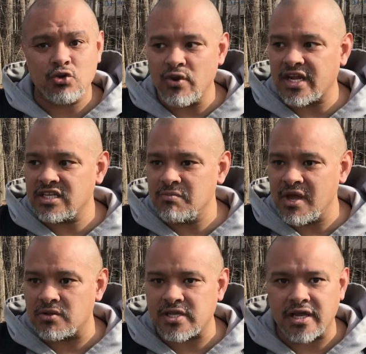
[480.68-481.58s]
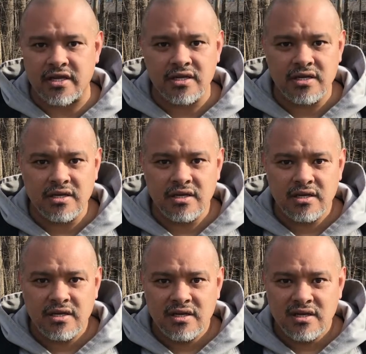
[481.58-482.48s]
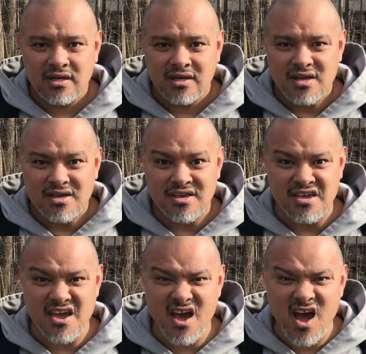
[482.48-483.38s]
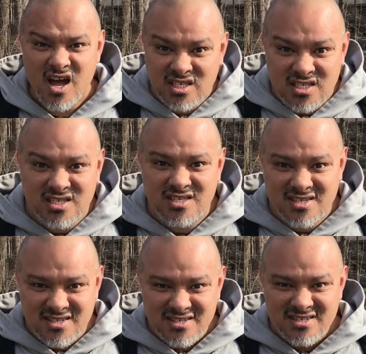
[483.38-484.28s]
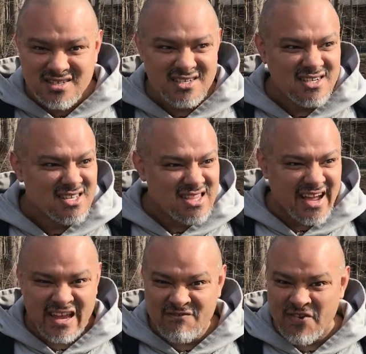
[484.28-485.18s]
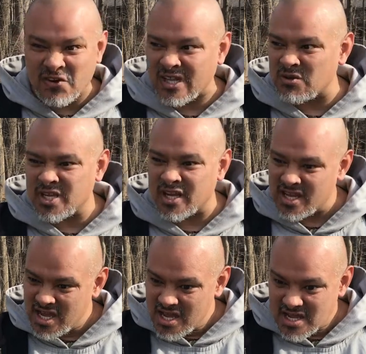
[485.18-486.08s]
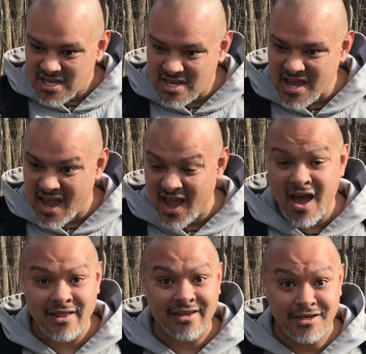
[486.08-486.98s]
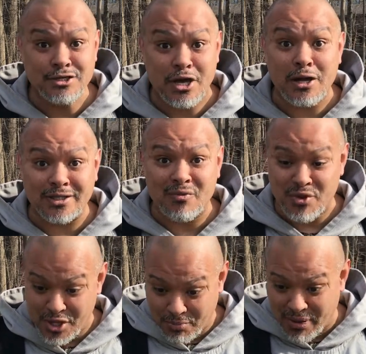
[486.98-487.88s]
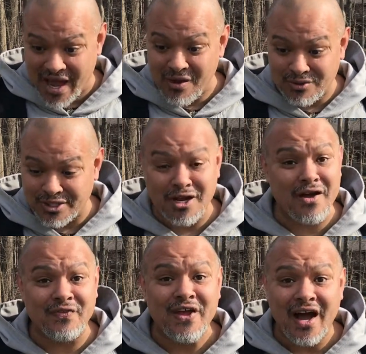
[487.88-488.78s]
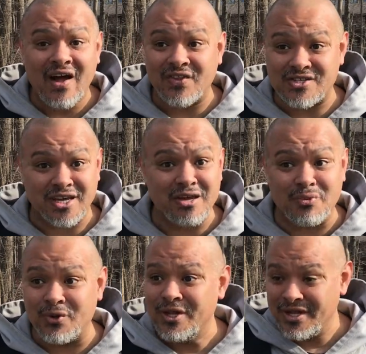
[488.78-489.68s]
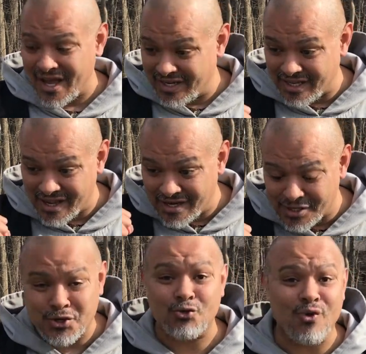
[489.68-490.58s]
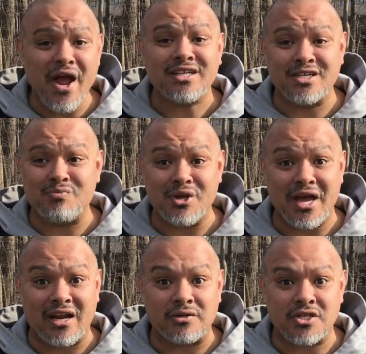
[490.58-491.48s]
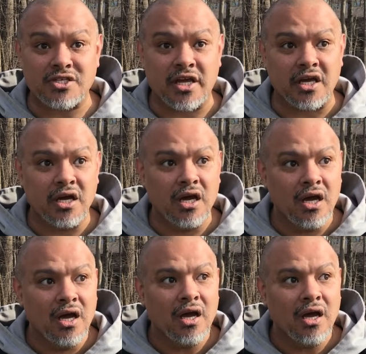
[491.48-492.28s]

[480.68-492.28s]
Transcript: when he corrected me, I was like, yes, like it felt, I was like, yeah, like he yelled at me, he pounded on the table, and he corrected me, and I was just like,